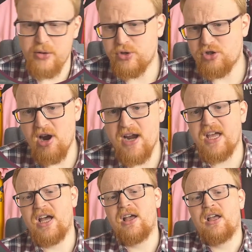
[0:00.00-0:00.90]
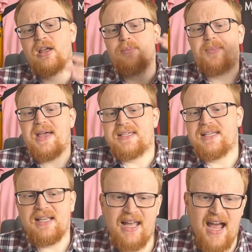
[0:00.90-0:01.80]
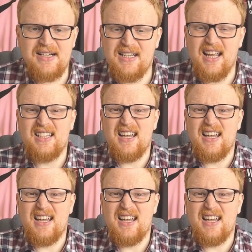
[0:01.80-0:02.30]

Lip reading: striker, basically acting as a